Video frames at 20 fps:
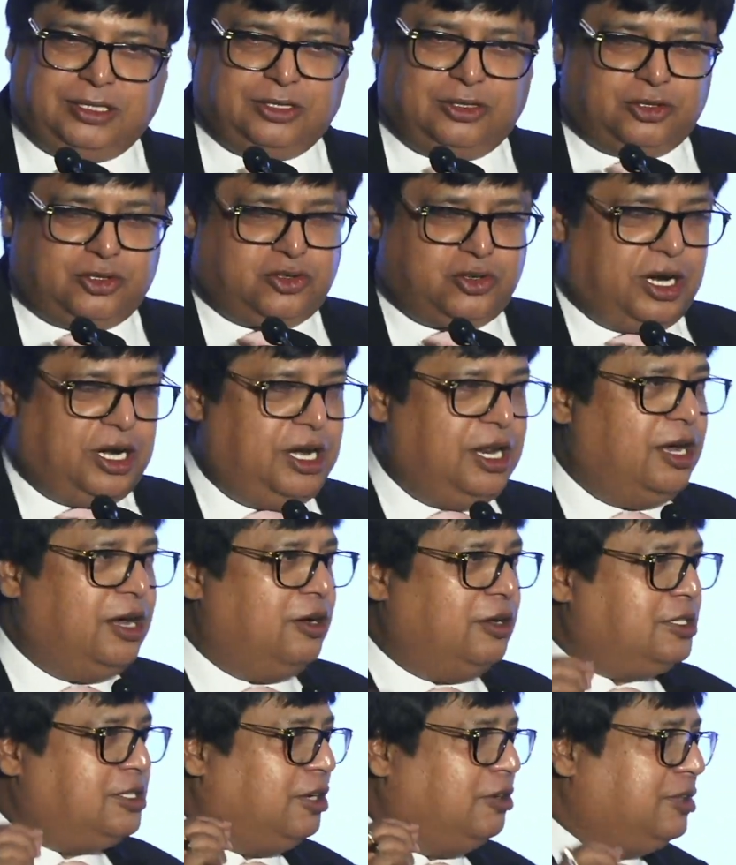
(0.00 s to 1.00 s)
in Australia
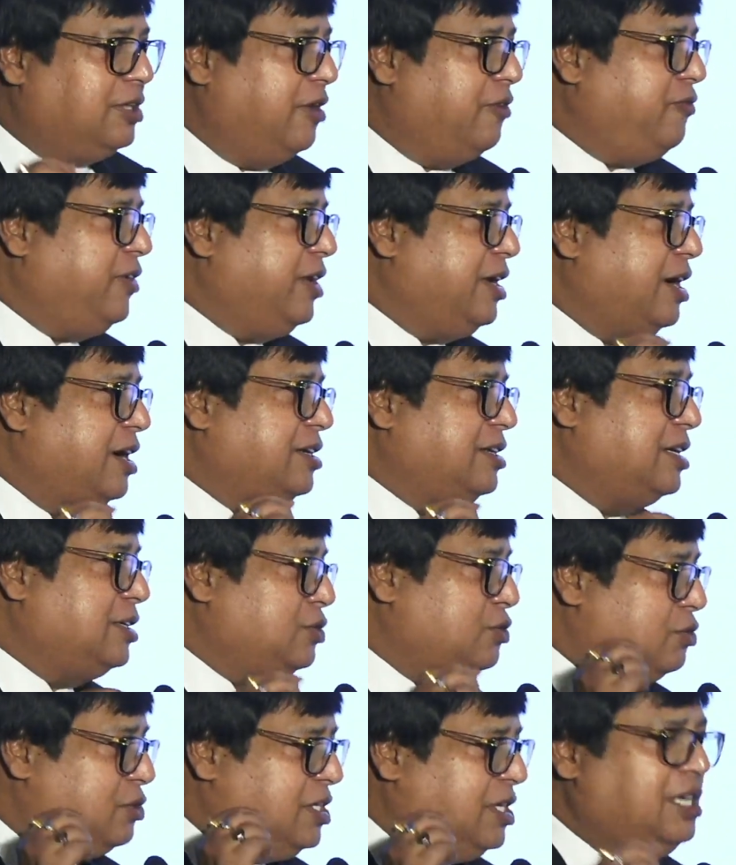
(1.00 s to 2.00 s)
or South Africa just
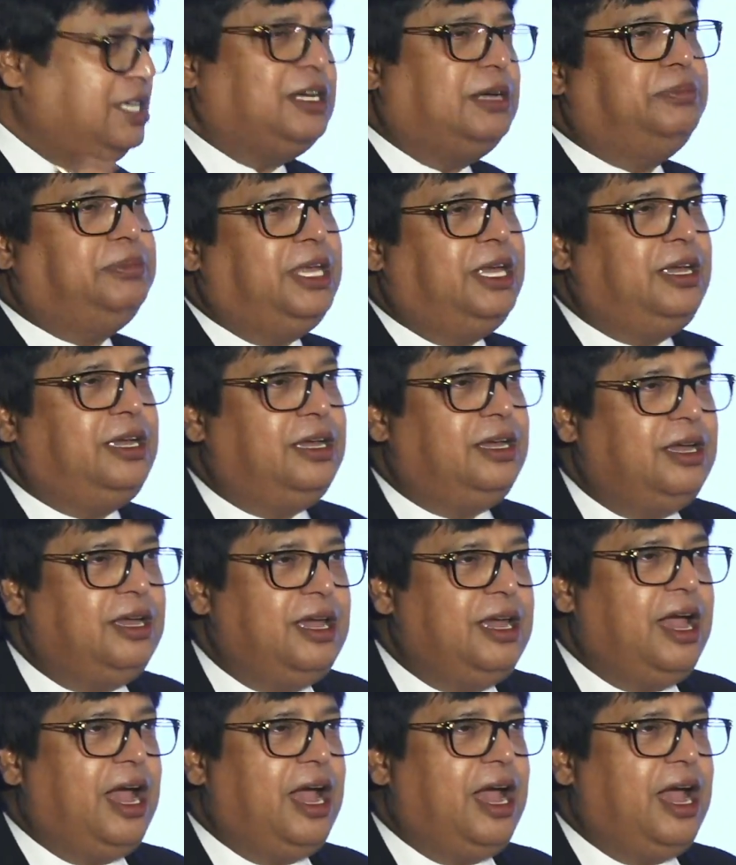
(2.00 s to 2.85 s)
to see something,